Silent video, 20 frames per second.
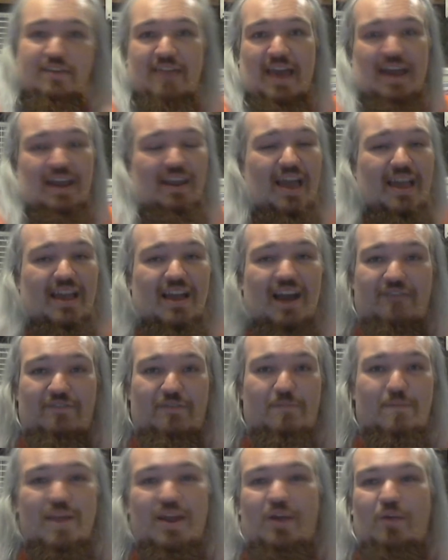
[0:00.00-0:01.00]
that, like, half
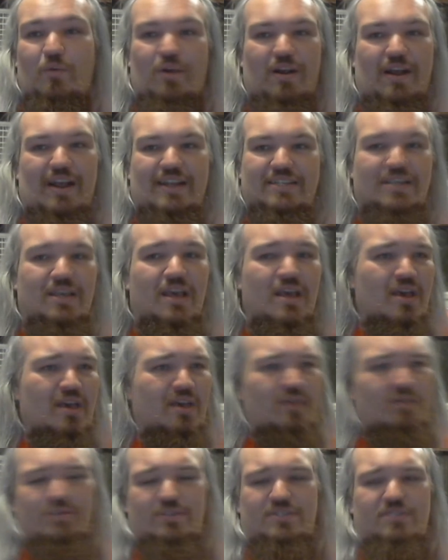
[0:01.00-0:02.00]
a minute where I
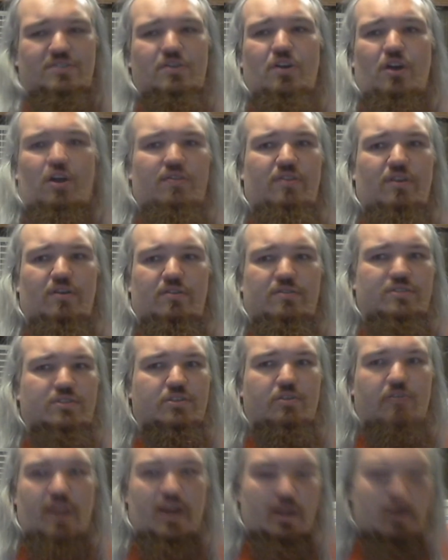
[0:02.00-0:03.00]
just was not on
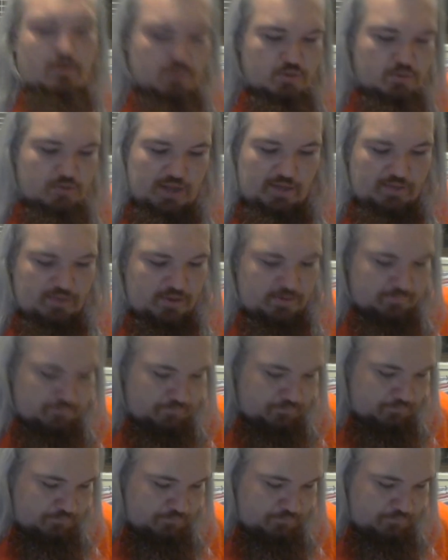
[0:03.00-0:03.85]
screen doing nothing.